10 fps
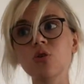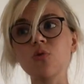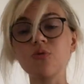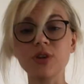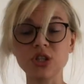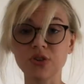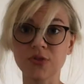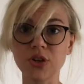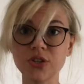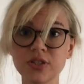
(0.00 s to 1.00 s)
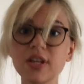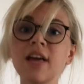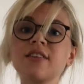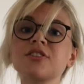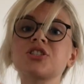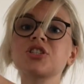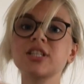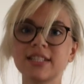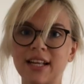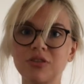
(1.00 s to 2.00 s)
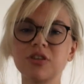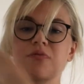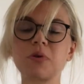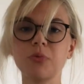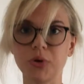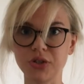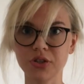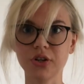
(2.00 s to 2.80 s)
who finished first, and she's allowed to give me her worst